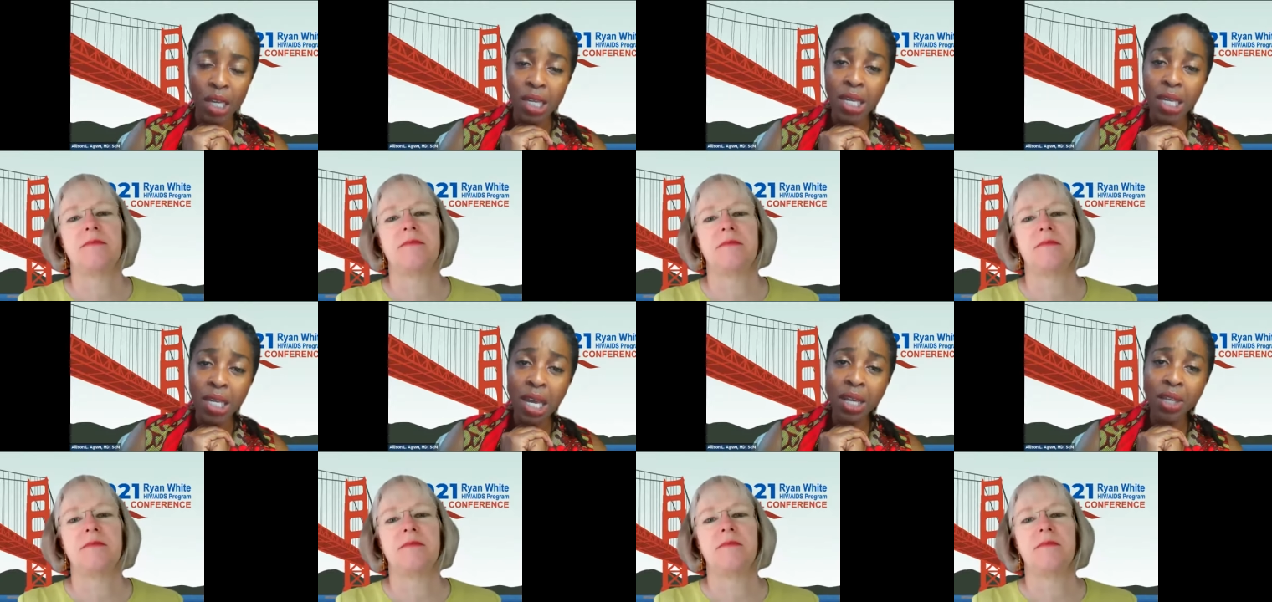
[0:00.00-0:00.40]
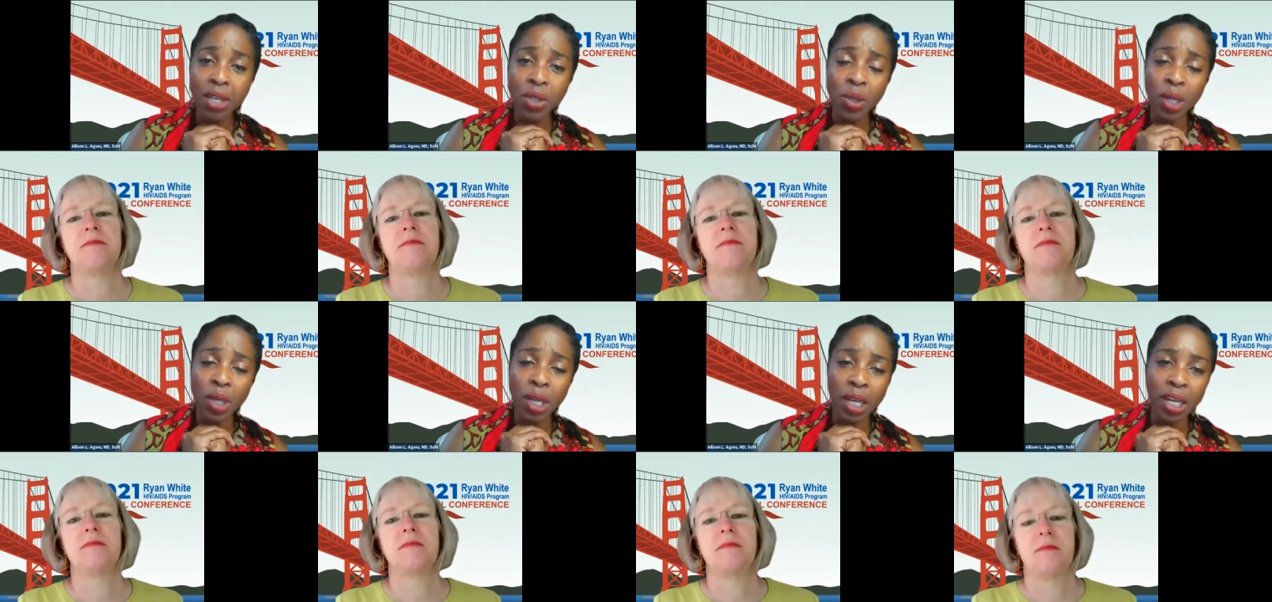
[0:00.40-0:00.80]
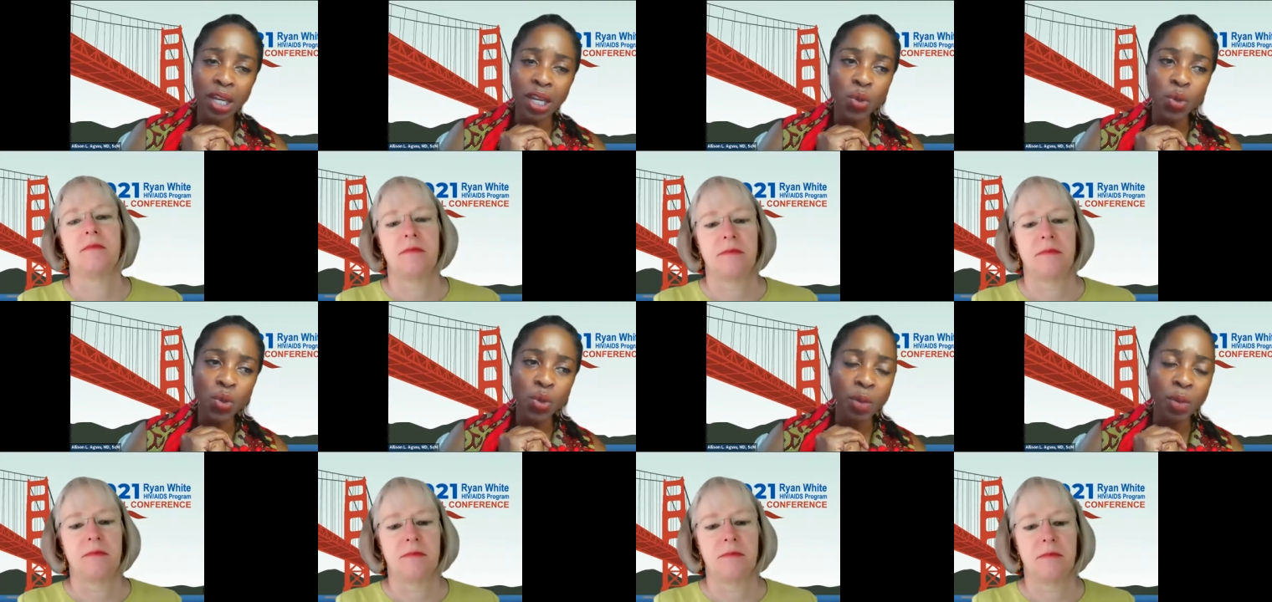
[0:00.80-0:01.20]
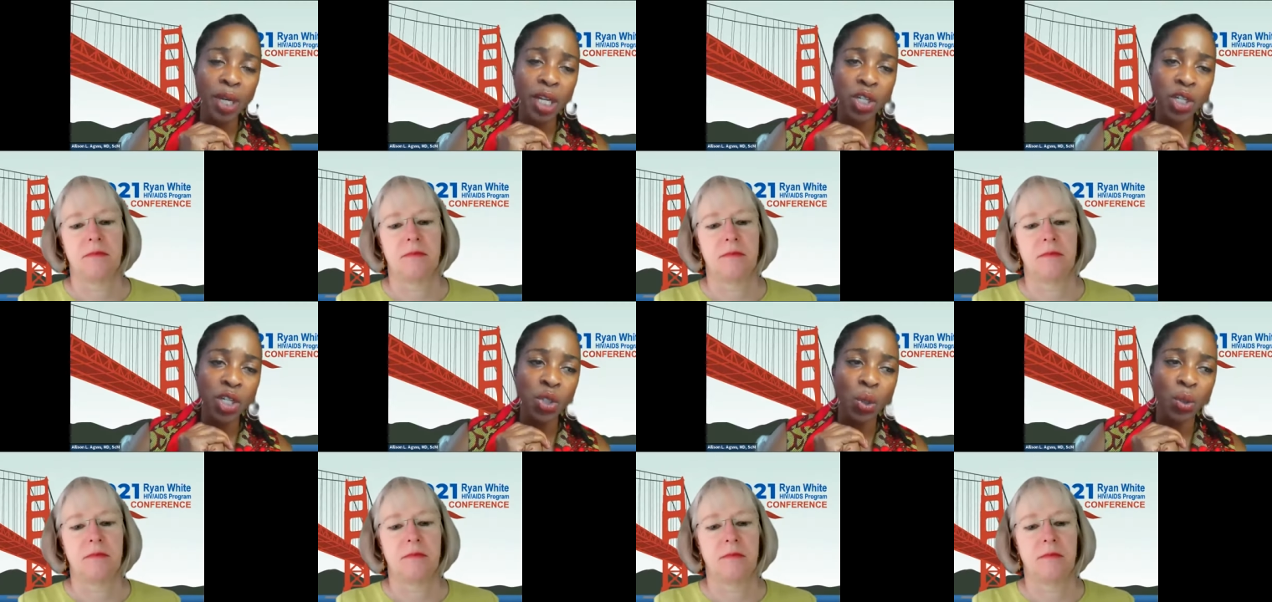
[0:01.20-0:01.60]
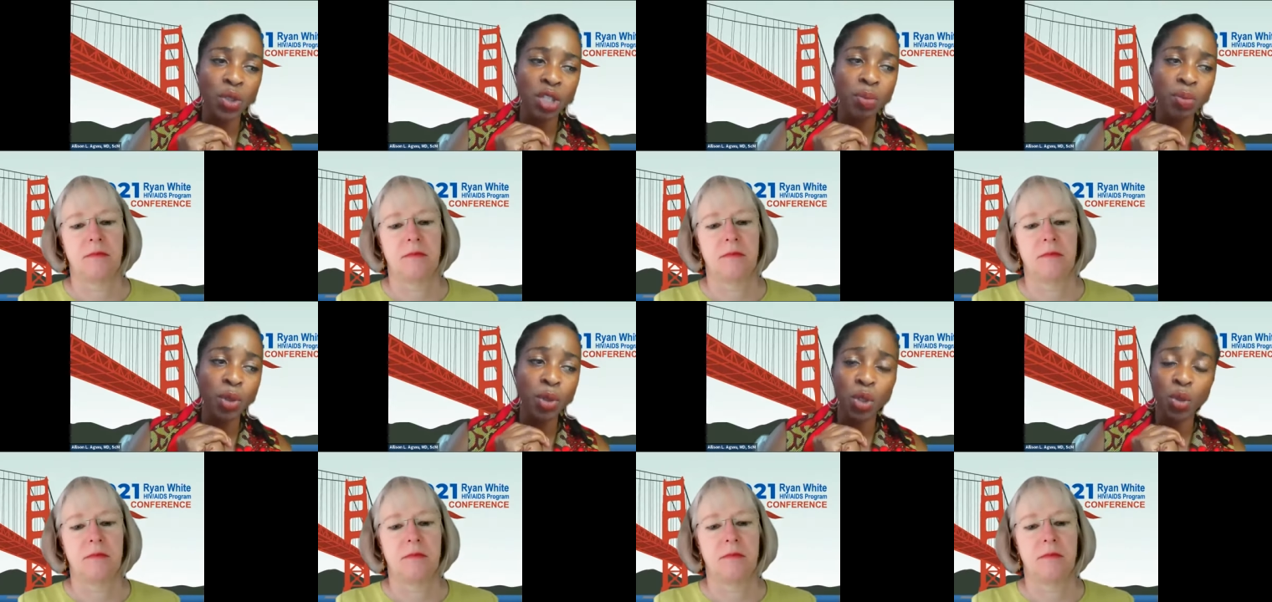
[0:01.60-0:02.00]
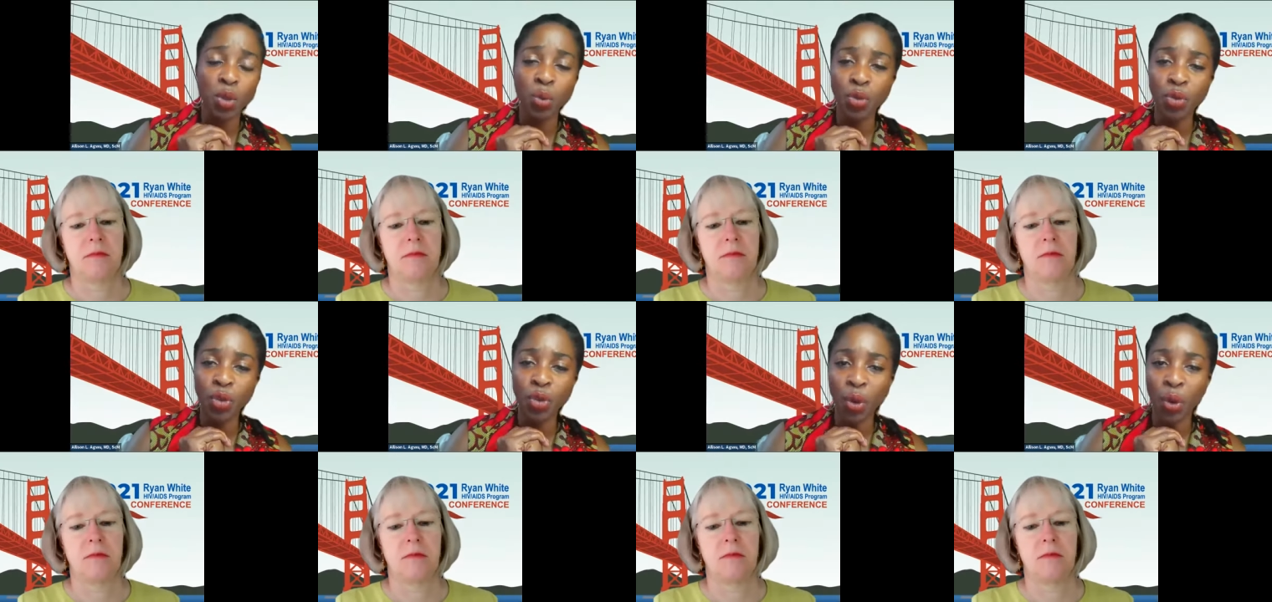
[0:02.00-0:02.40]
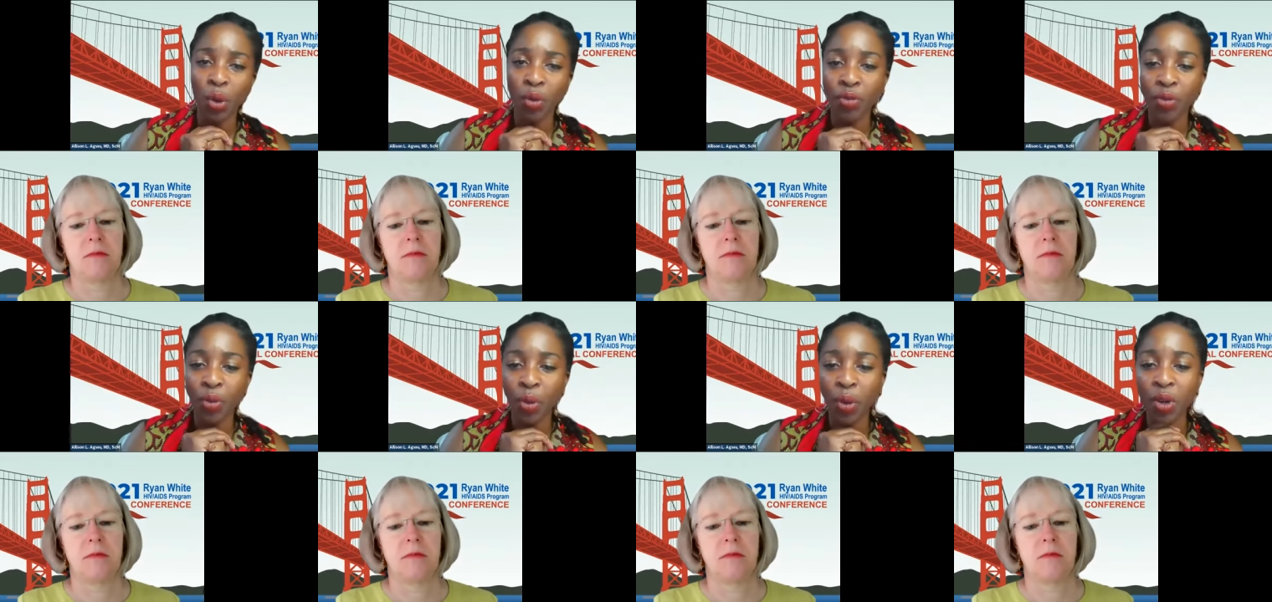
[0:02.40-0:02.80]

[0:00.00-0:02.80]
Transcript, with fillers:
Speaker 1: Yeah, so the age recommendations are similar to for,